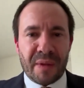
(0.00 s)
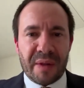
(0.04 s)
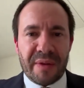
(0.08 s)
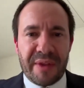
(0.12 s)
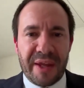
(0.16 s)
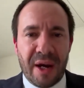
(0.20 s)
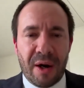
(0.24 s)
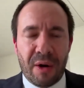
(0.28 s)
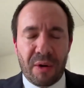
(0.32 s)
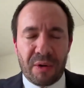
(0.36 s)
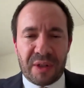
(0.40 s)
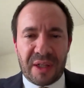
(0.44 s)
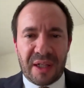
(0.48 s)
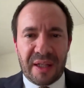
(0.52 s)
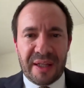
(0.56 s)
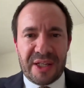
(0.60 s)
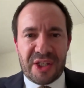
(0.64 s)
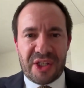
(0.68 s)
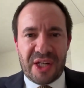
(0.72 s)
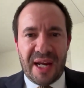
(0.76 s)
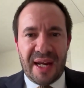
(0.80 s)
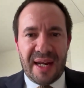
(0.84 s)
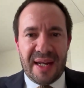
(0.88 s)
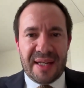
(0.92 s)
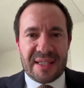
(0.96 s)
the old
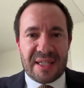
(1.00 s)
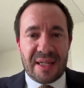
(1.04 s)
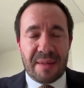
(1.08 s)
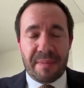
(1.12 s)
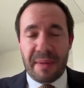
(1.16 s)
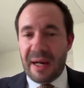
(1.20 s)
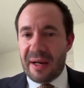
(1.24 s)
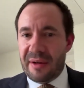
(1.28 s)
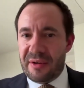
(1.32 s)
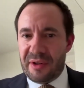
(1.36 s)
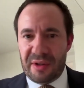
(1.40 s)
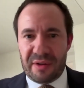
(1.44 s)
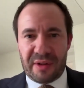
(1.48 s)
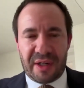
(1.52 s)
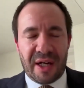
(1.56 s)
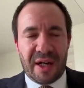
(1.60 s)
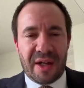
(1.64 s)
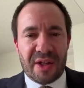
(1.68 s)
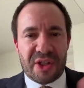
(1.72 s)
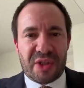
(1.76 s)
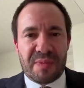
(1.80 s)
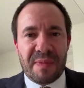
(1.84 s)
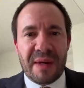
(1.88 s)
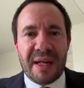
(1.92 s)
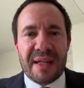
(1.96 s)
cliches about you know,
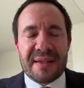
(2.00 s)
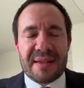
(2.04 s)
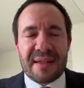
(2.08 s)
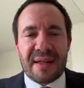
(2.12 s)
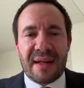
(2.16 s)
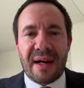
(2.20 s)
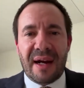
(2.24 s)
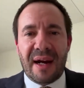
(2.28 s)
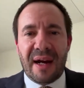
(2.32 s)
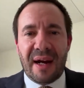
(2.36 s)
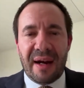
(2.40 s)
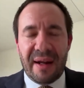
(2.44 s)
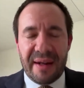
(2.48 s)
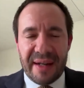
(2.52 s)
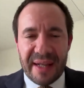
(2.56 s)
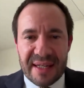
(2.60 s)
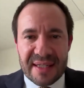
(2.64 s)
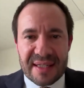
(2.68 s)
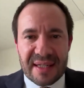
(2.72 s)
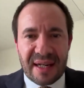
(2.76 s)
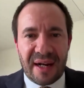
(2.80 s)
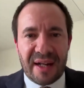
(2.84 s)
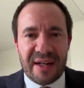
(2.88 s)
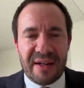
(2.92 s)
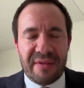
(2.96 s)
Carl Schmitt uh, and
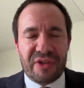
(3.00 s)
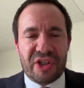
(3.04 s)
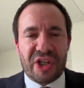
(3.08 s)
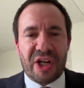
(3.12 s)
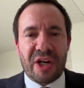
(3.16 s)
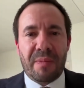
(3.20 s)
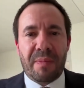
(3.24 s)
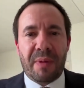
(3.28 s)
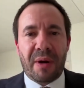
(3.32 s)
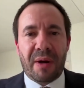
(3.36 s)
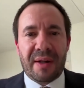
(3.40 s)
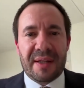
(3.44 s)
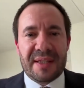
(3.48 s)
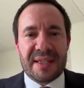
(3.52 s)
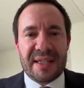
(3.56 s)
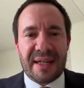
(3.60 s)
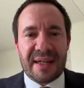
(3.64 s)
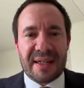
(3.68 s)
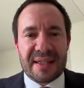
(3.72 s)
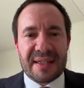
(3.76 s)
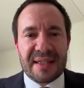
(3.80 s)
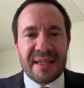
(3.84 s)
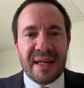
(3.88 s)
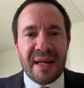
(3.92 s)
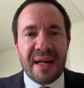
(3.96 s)
his kind of
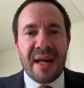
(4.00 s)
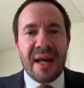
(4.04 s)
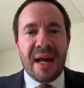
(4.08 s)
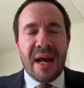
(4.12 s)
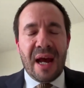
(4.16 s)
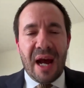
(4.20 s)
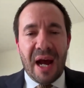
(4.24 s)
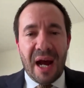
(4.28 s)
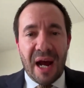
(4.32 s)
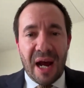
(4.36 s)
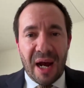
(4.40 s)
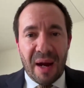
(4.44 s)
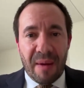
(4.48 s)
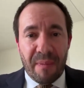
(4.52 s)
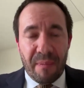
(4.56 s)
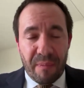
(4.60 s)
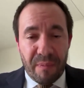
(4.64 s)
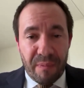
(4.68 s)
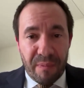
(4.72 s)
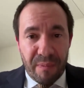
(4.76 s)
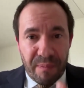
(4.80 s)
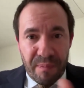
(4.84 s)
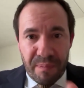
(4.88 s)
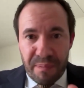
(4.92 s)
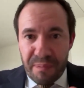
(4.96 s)
geopolitics,
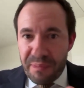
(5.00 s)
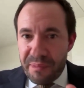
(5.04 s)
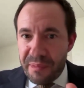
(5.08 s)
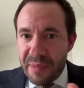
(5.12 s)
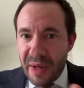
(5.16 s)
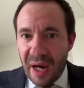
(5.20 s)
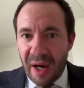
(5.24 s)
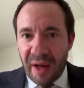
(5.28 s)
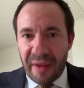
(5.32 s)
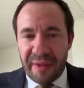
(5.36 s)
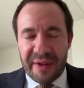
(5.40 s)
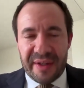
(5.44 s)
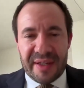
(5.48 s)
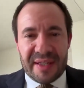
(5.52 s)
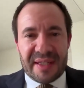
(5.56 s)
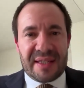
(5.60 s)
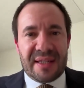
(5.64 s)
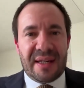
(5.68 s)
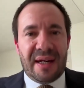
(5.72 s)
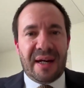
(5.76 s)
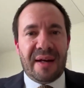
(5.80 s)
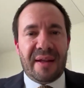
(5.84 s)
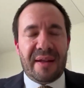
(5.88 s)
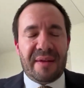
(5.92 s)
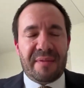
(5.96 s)
um, others
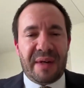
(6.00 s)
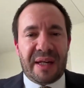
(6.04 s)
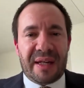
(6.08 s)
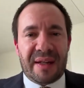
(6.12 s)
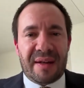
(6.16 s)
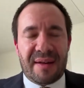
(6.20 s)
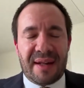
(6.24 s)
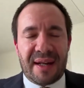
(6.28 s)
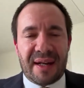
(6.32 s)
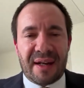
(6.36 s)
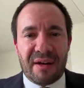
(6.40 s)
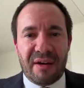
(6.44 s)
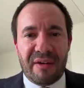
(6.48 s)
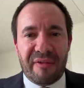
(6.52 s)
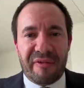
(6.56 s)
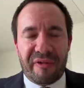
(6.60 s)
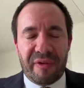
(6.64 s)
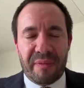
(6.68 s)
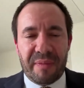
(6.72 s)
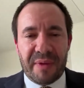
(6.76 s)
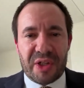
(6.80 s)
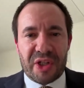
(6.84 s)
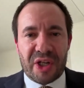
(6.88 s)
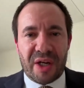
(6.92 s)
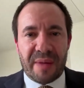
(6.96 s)
uh, that we could think of
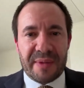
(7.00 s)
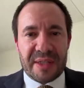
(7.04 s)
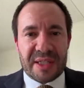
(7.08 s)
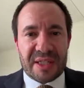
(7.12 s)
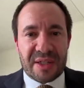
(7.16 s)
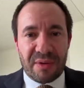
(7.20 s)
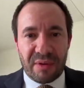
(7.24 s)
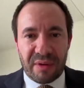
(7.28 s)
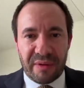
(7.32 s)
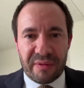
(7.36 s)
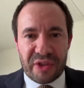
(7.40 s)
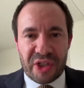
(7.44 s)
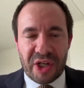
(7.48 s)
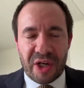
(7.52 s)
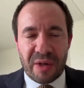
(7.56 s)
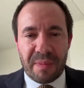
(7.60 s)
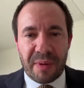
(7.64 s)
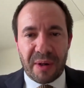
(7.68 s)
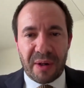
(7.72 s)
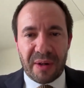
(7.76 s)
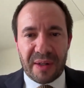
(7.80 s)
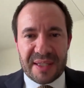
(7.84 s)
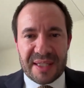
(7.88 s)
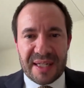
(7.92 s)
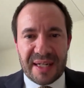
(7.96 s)
from the German School of
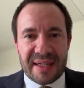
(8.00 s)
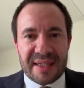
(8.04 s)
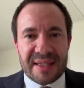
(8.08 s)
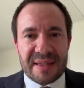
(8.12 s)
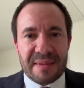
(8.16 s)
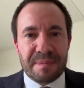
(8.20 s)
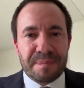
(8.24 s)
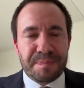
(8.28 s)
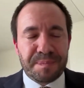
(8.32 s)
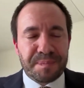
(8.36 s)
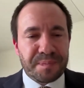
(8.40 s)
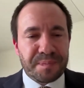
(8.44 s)
Geopolitics,